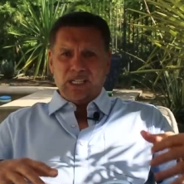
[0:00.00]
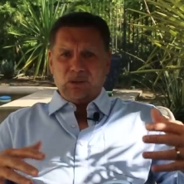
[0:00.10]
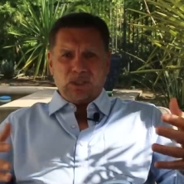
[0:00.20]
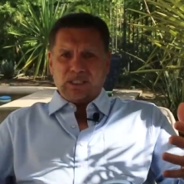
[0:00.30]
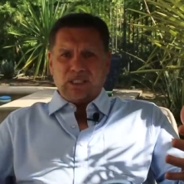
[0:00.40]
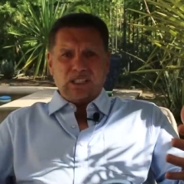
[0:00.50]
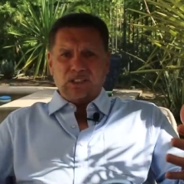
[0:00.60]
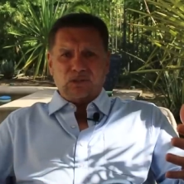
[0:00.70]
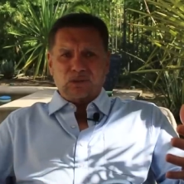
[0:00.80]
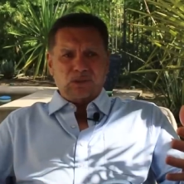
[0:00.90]
And I want to tell you
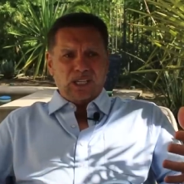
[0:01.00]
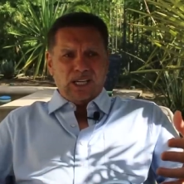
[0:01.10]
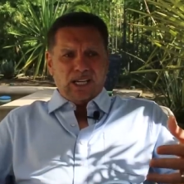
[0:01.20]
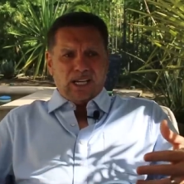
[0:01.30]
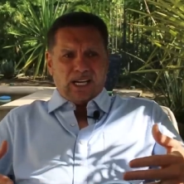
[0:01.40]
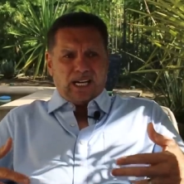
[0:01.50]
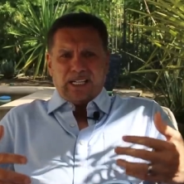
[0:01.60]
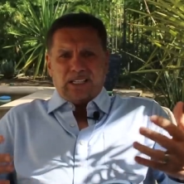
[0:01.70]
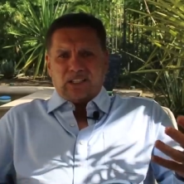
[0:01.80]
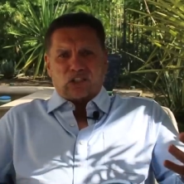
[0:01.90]
the truth. I
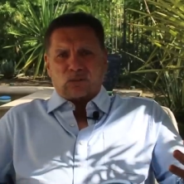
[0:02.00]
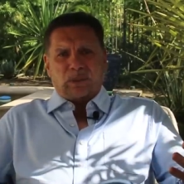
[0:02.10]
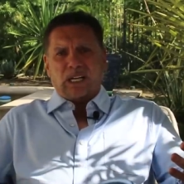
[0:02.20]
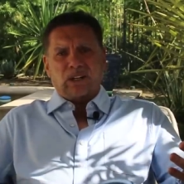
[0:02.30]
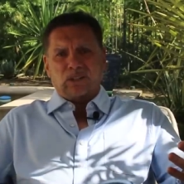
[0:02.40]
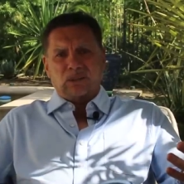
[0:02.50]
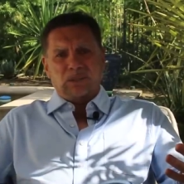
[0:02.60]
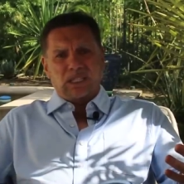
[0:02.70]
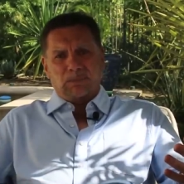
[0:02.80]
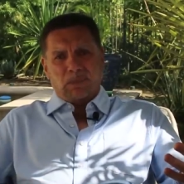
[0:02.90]
didn't aspire to
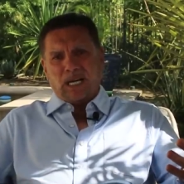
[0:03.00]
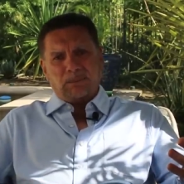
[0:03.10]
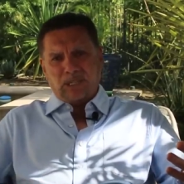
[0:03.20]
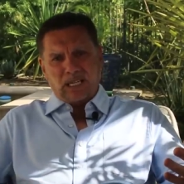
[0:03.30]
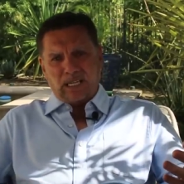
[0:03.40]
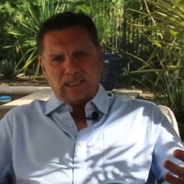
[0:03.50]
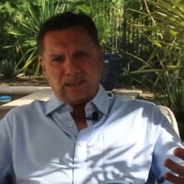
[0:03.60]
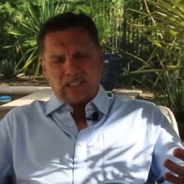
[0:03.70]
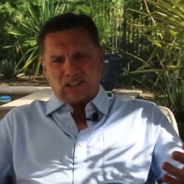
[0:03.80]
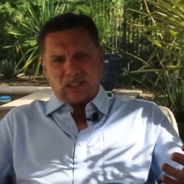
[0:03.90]
be a mob guy.
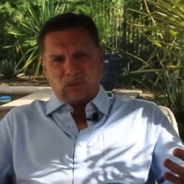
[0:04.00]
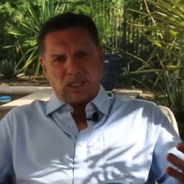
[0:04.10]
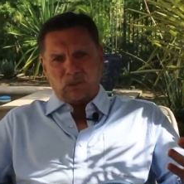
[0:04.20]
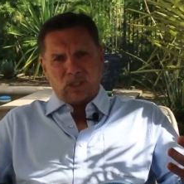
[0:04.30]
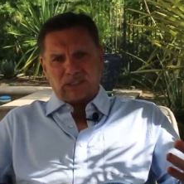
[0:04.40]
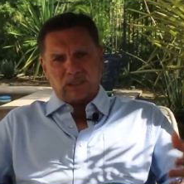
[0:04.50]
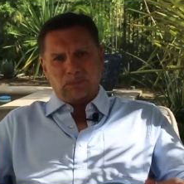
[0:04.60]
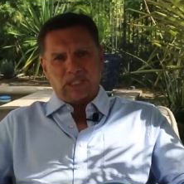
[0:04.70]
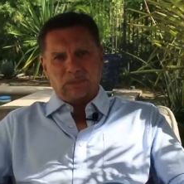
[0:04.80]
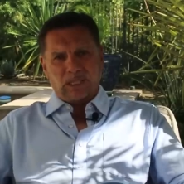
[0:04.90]
That's not what I wanted to
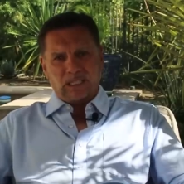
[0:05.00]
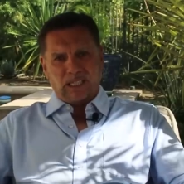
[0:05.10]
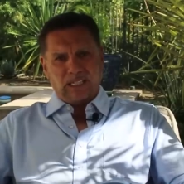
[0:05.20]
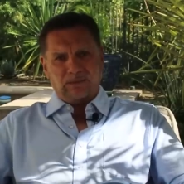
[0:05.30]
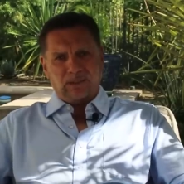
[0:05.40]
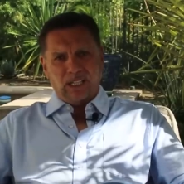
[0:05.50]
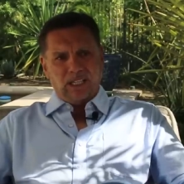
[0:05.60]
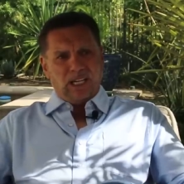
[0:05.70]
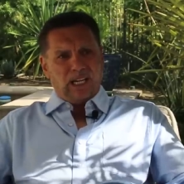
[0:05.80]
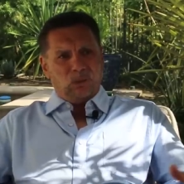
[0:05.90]
be in my life.
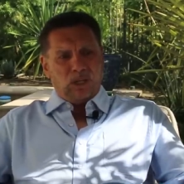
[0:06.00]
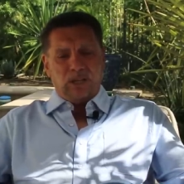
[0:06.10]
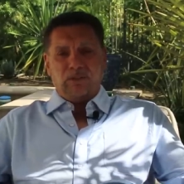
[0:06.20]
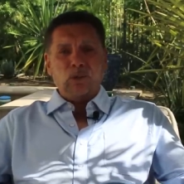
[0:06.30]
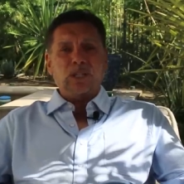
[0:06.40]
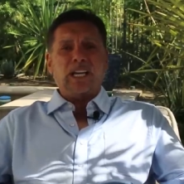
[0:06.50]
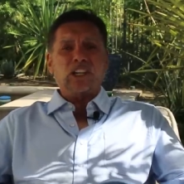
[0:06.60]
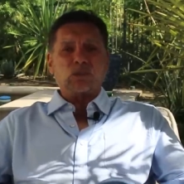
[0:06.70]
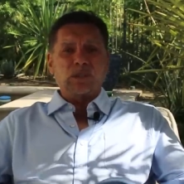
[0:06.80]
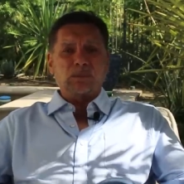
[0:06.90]
I want, if you would have
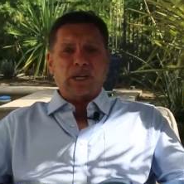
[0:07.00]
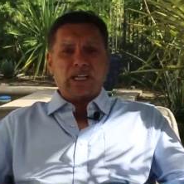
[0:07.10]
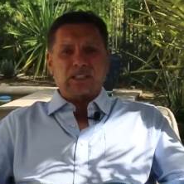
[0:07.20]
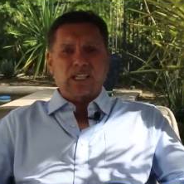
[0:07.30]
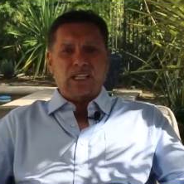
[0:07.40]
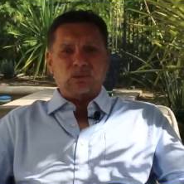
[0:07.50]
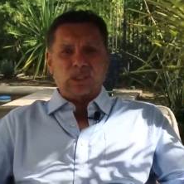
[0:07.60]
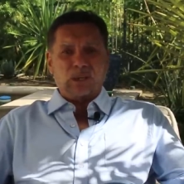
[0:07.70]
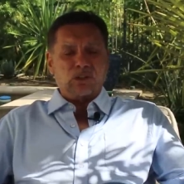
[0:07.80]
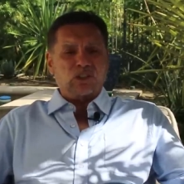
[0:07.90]
asked me back then when
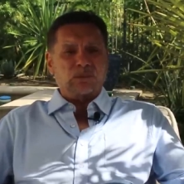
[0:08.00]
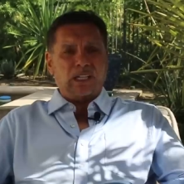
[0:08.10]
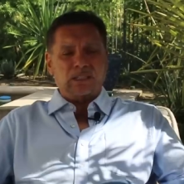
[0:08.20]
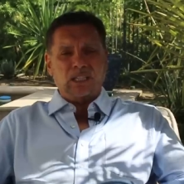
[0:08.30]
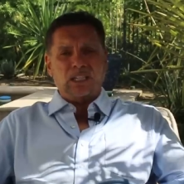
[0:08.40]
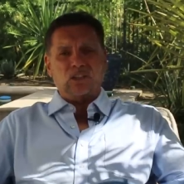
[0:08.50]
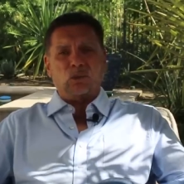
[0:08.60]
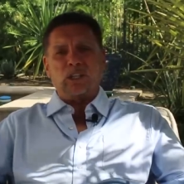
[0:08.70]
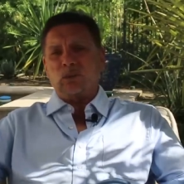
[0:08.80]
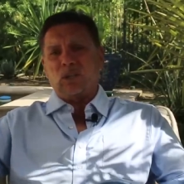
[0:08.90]
I was in my teens,
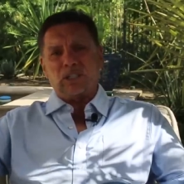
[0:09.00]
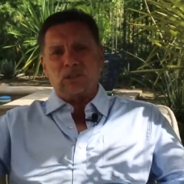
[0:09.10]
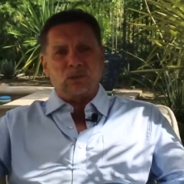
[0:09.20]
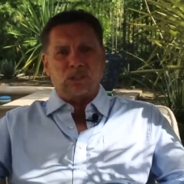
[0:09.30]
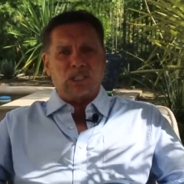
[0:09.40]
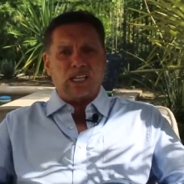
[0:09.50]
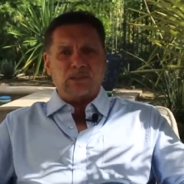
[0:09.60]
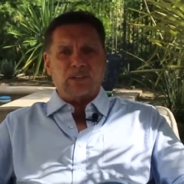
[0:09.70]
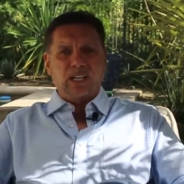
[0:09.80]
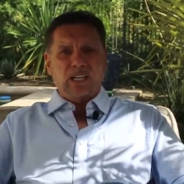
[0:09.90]
what do you want to do in
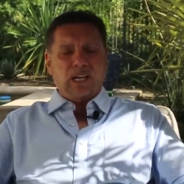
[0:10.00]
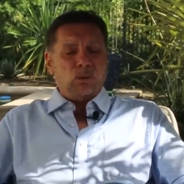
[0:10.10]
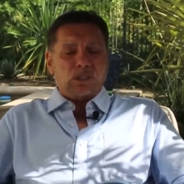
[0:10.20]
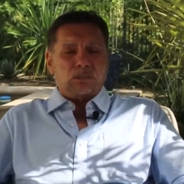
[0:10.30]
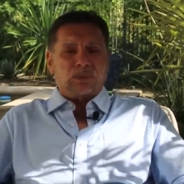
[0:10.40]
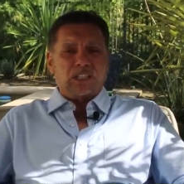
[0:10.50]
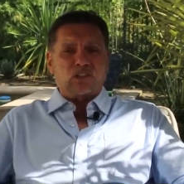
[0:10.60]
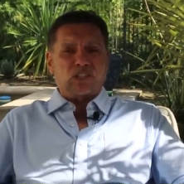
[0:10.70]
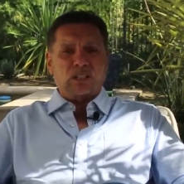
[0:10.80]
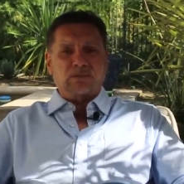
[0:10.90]
life? I wanted to play
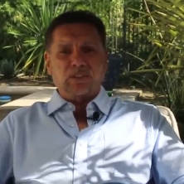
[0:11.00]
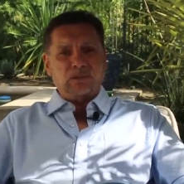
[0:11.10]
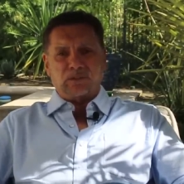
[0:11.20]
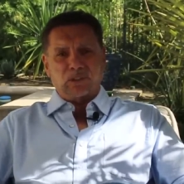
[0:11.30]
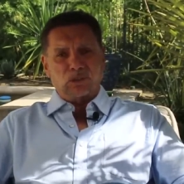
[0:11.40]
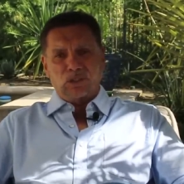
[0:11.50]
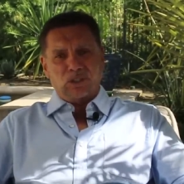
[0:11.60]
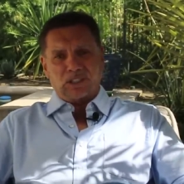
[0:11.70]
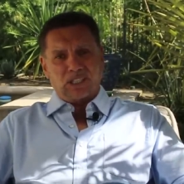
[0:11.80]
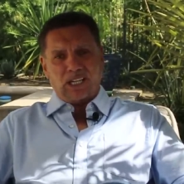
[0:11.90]
center field for the New
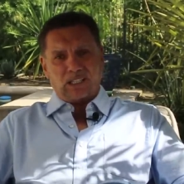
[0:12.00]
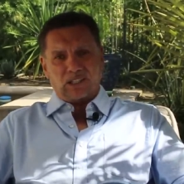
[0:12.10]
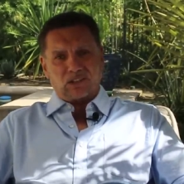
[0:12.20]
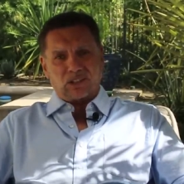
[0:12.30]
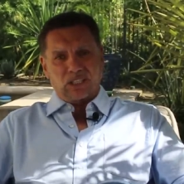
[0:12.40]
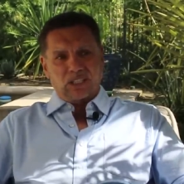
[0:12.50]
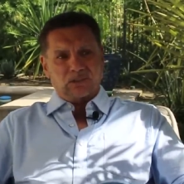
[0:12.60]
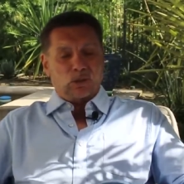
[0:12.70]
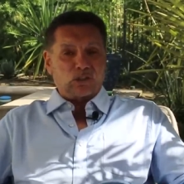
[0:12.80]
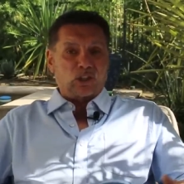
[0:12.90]
York Yankees. Of
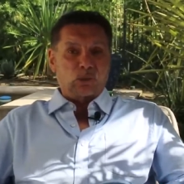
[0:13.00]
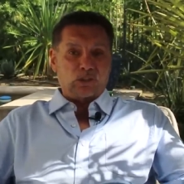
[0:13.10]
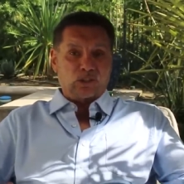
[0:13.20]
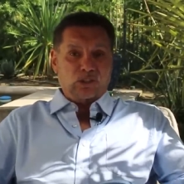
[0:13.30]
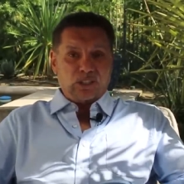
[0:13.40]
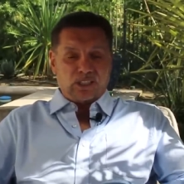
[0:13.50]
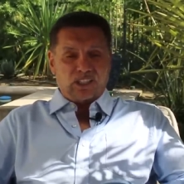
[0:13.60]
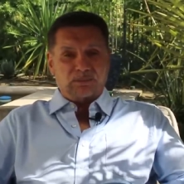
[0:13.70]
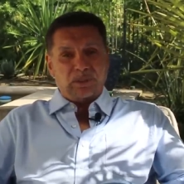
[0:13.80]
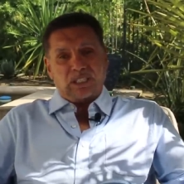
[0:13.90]
course, I wasn't good
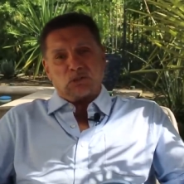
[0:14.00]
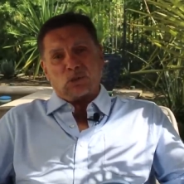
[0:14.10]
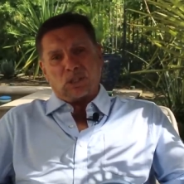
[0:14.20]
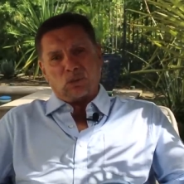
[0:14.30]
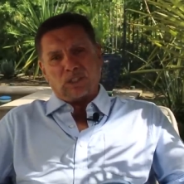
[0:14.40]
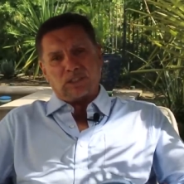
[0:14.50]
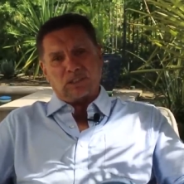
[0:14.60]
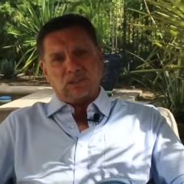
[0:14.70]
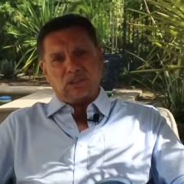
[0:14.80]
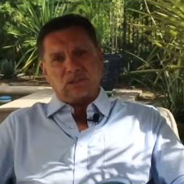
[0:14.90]
enough, but that's what I wanted to
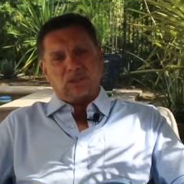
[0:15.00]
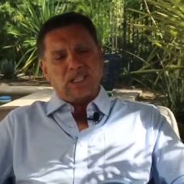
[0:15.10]
do.